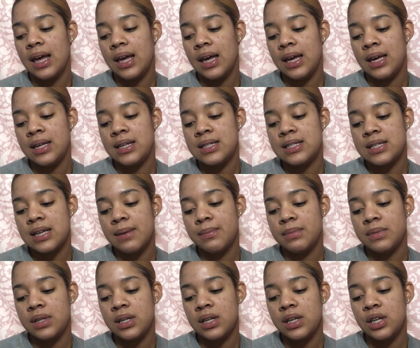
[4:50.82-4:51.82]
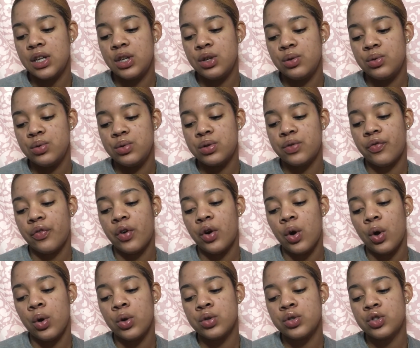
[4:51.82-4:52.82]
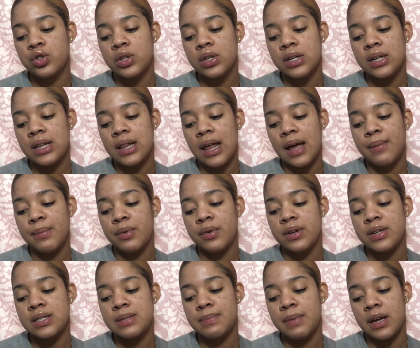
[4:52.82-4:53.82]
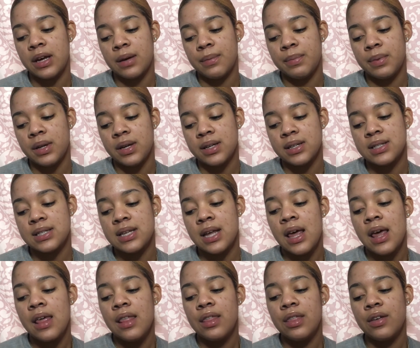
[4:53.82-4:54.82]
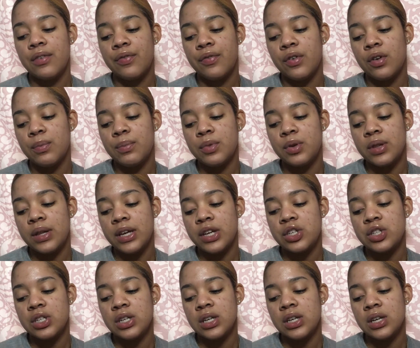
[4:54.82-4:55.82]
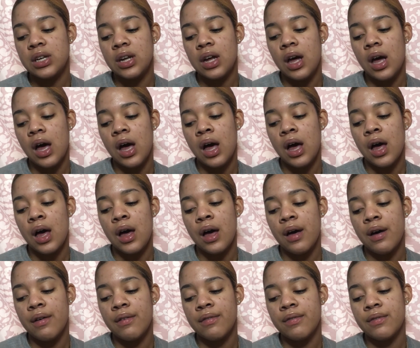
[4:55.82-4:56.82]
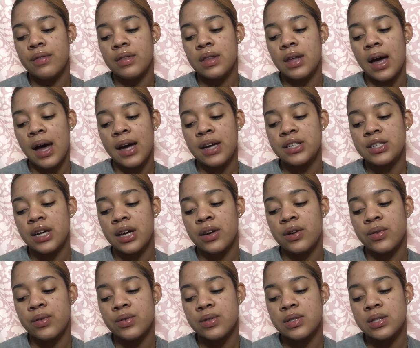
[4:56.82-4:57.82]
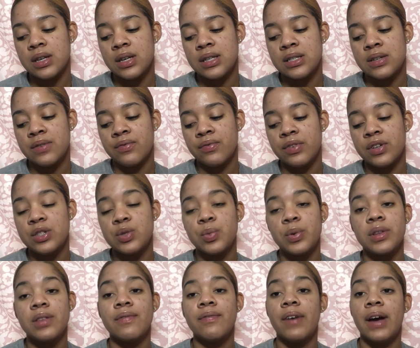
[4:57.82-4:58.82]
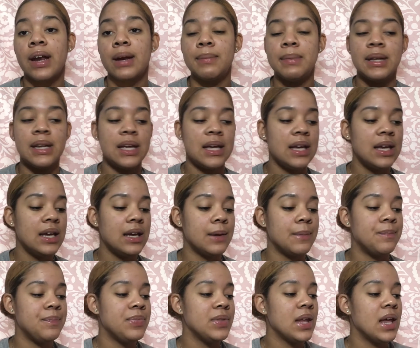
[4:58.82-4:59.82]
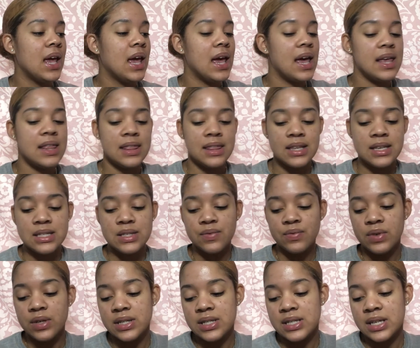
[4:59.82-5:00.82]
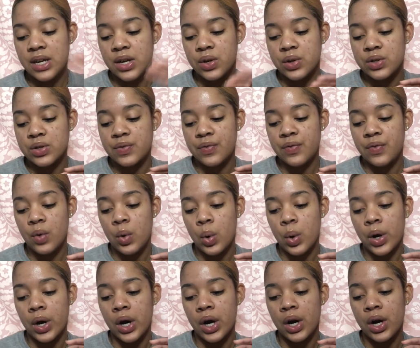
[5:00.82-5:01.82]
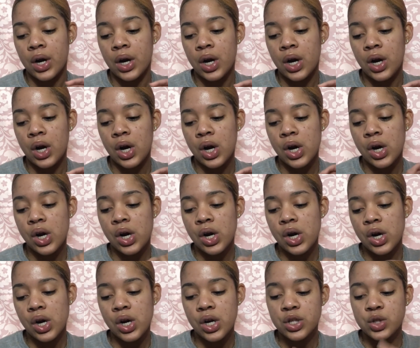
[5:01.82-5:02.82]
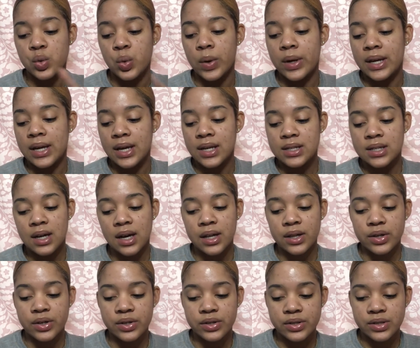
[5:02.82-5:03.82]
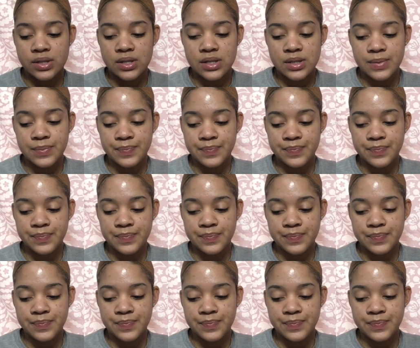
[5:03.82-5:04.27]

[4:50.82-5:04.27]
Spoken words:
in tempting hues for ultra glamorous makeup looks. The formulation of the eyeshadows is enriched with vitamin E And this retails for $28.